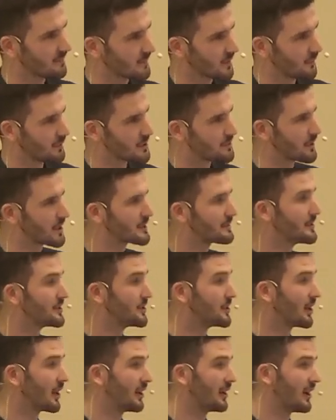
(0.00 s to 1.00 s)
Which brings me
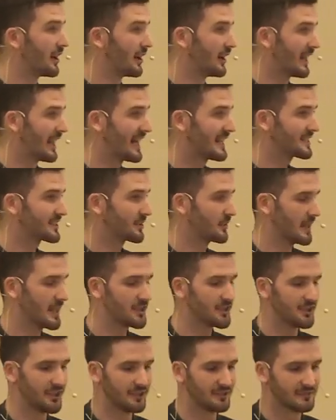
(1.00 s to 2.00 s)
to our last
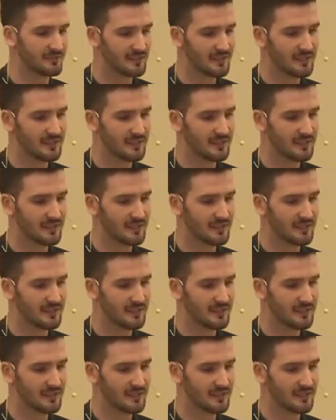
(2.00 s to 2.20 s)
question.